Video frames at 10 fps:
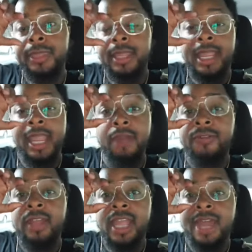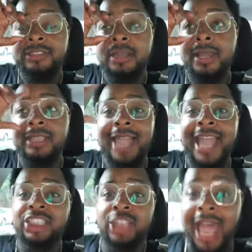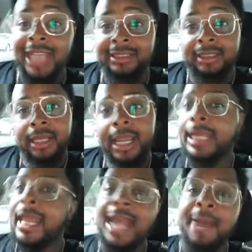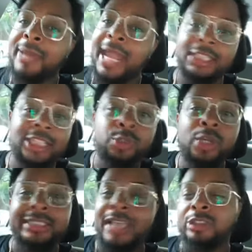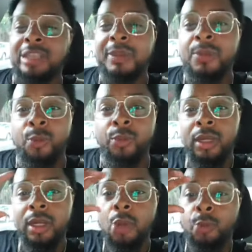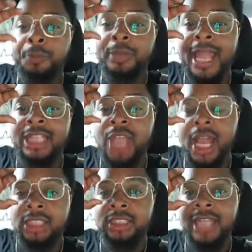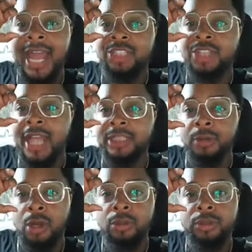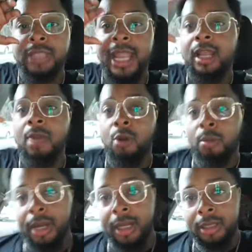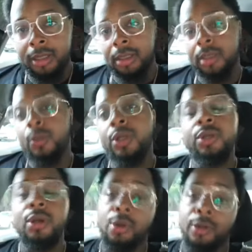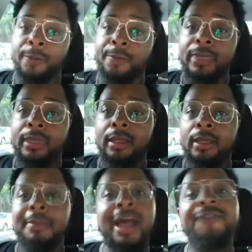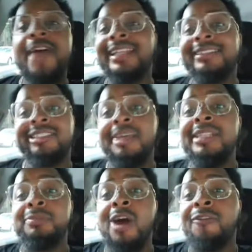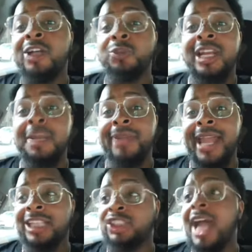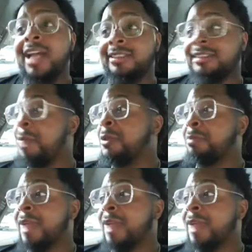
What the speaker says: It's like chess and they not playing chess. You can tell some people was playing checkers and not chess, bro. It's like, come on, bro. What are you doing? Matter of fact, some of these motherfuckers wasn't even playing checkers. They was playing